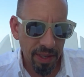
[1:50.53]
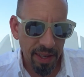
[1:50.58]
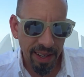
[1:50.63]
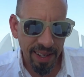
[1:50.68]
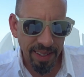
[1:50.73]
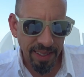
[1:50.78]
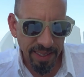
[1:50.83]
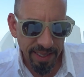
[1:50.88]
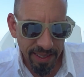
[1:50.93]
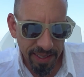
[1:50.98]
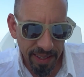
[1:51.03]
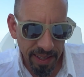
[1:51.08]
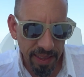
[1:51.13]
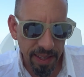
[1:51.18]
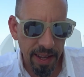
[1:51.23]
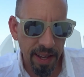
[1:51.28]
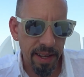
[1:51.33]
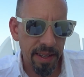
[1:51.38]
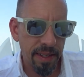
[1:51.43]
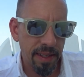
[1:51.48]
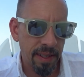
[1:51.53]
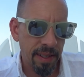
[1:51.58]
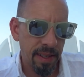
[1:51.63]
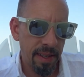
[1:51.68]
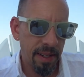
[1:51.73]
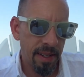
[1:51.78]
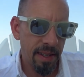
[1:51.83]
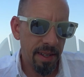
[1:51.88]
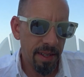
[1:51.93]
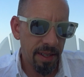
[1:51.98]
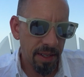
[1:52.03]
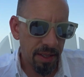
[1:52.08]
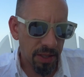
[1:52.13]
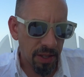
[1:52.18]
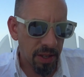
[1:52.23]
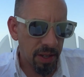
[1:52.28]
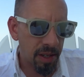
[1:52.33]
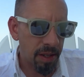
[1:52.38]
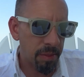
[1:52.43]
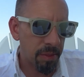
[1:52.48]
I could see that. His
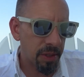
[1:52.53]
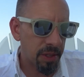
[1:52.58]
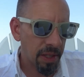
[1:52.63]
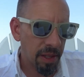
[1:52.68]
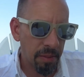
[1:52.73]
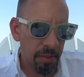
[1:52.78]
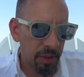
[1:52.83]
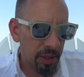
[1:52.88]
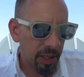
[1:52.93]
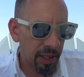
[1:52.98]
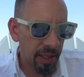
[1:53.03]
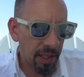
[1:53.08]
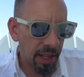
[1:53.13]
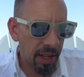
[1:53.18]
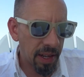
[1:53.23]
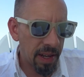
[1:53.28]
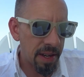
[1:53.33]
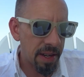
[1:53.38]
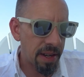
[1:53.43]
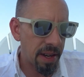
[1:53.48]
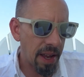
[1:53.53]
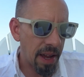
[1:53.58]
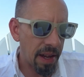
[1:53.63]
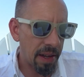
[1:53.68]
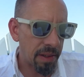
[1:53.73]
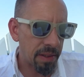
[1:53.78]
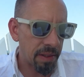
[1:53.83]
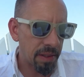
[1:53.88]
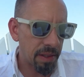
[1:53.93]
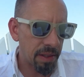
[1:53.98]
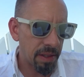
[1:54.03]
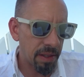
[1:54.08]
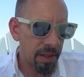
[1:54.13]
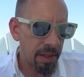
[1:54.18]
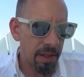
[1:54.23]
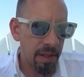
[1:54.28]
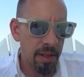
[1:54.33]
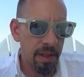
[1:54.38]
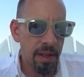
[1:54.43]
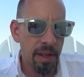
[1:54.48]
arm was completely gone now.
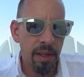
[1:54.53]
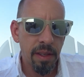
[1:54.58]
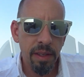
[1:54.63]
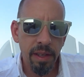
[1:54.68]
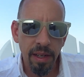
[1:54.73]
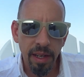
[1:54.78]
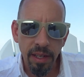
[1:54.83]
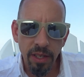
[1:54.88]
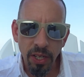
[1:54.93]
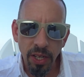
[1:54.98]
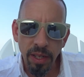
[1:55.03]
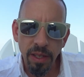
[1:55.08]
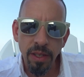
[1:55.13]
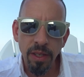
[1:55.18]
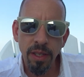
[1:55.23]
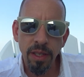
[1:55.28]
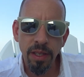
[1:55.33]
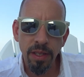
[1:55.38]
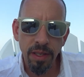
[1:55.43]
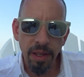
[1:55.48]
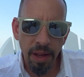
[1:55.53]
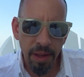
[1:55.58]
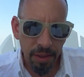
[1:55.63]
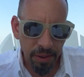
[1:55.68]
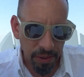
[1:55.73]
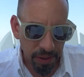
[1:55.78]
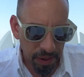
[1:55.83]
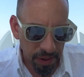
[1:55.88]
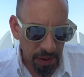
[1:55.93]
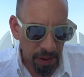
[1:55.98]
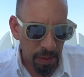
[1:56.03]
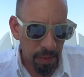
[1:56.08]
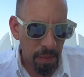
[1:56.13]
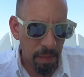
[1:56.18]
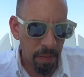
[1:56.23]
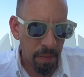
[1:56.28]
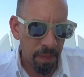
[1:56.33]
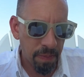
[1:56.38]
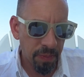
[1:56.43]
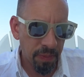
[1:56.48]
Then I touched his other arm.
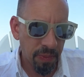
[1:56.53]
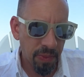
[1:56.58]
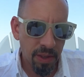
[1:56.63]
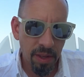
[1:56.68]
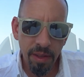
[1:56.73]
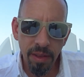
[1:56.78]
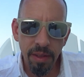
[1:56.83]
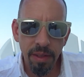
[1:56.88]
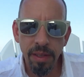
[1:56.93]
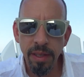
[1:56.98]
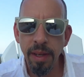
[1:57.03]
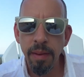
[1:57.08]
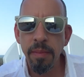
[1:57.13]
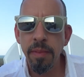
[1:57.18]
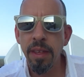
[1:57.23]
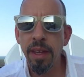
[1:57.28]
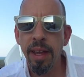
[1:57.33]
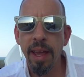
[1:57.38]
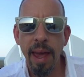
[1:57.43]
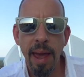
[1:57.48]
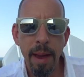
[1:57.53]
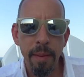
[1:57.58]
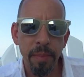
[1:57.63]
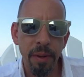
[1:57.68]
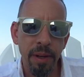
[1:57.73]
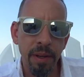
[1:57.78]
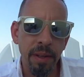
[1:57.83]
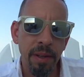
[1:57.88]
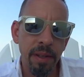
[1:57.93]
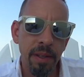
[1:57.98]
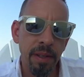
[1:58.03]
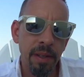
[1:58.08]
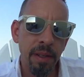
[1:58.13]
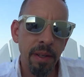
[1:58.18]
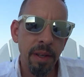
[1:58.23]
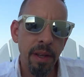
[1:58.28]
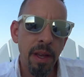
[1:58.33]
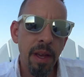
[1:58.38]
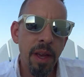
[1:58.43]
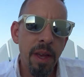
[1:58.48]
The same thing happened.
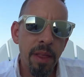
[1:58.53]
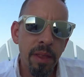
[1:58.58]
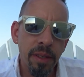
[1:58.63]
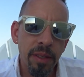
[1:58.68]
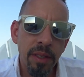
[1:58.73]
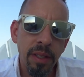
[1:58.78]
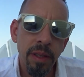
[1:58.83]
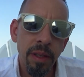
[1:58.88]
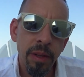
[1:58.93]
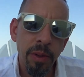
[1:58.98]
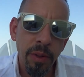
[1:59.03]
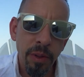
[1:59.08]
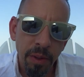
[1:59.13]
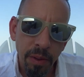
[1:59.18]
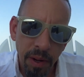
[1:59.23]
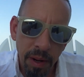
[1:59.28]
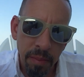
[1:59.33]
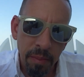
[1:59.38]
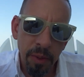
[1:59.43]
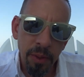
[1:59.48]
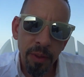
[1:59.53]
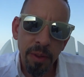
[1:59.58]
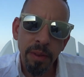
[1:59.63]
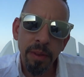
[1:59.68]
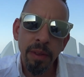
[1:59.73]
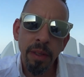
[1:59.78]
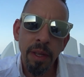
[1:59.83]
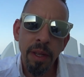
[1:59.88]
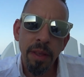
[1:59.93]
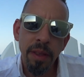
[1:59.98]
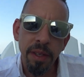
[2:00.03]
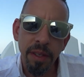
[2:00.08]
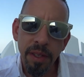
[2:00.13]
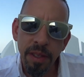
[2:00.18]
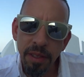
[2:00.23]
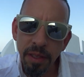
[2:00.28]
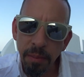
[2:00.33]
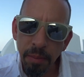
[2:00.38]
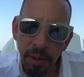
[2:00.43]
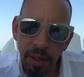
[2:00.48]
The slow crumble, the
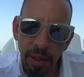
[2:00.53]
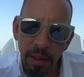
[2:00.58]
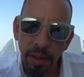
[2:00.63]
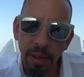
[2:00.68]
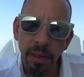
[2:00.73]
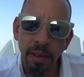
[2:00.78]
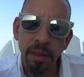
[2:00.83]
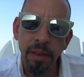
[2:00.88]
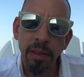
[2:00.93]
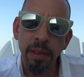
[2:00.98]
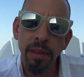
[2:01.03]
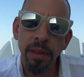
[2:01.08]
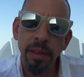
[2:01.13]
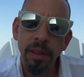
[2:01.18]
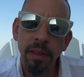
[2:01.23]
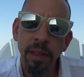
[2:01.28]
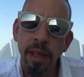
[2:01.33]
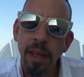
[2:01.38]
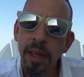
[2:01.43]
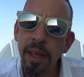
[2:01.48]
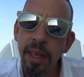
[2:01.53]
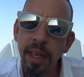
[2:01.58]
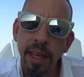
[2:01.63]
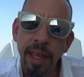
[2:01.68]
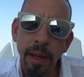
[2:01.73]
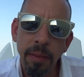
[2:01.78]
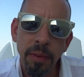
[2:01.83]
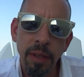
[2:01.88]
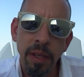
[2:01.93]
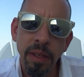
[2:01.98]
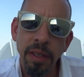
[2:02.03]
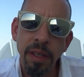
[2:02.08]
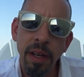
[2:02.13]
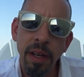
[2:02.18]
disappearance. He kept on